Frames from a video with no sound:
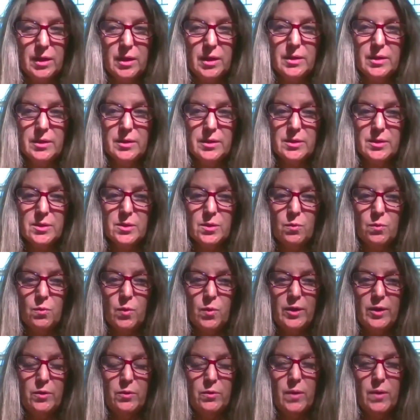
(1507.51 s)
is
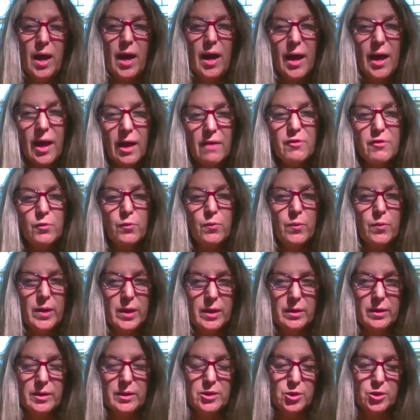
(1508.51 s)
when you have a
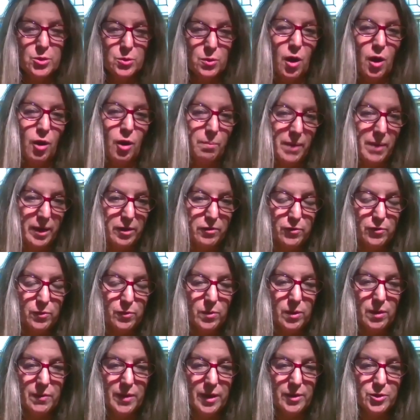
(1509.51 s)
really strong
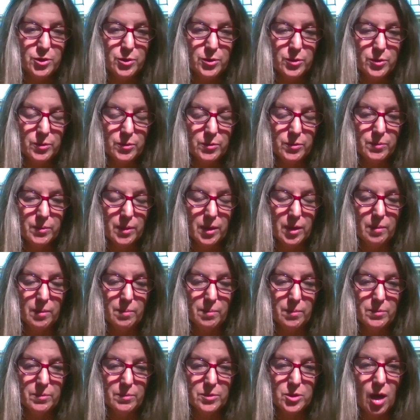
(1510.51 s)
metaphor that you're
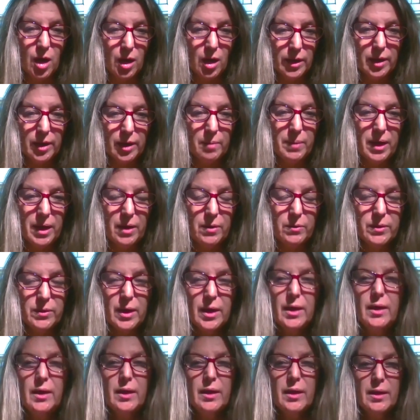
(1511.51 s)
talking about,
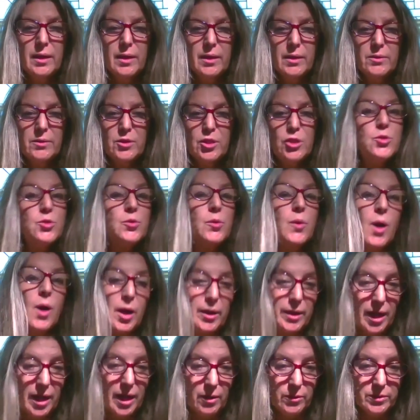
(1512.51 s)
to draw
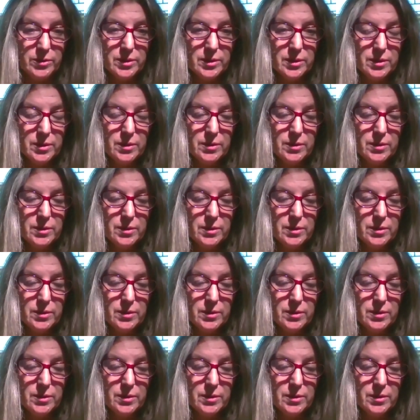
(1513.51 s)
it out.